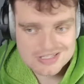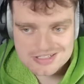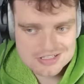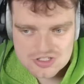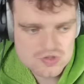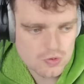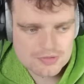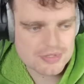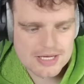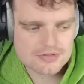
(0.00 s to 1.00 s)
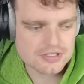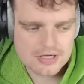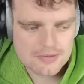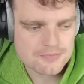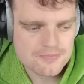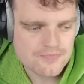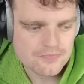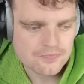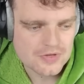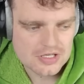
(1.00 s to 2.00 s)
you just wouldn't be able to do that.
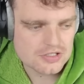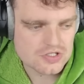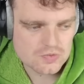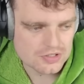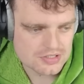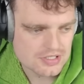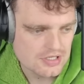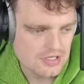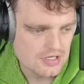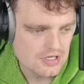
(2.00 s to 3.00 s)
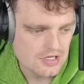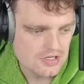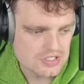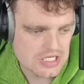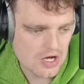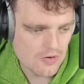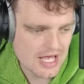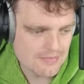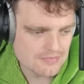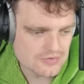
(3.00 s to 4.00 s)
You just wouldn't.
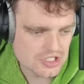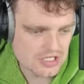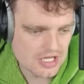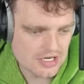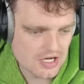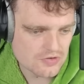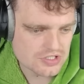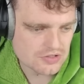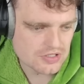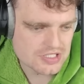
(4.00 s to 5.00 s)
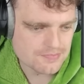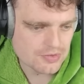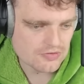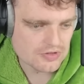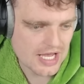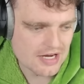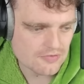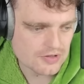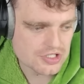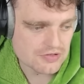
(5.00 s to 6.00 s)
So, sure, a lot of coaches do this, but
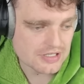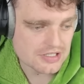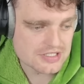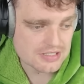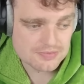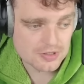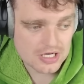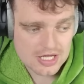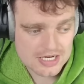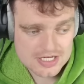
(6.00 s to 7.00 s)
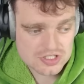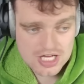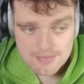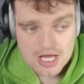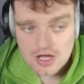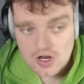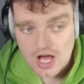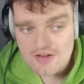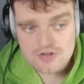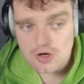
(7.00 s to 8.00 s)
Cherie does seem to put a lot of extra time. No, I
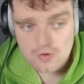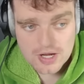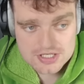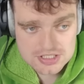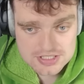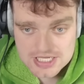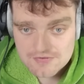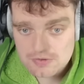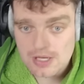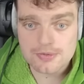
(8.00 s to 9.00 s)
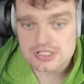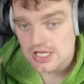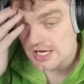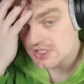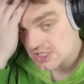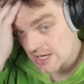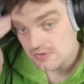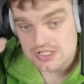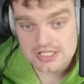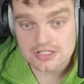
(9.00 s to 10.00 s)
have no question that Stephanie White puts a lot of extra time. We
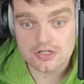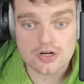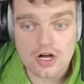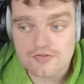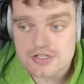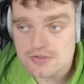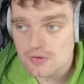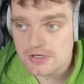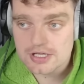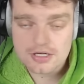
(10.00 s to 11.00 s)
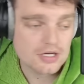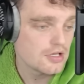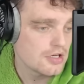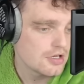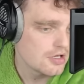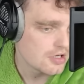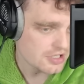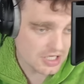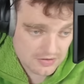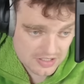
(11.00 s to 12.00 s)
just need another offensive coordinator. You
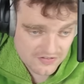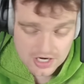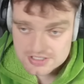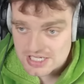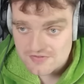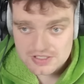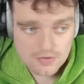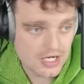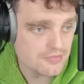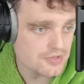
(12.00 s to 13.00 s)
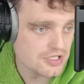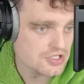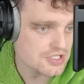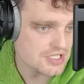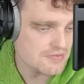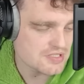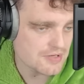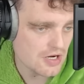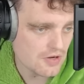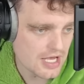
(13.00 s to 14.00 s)
don't need to fire Stephanie White because she seems to be
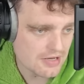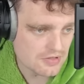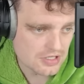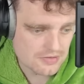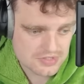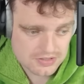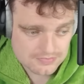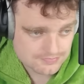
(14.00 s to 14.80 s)
okay when it comes to,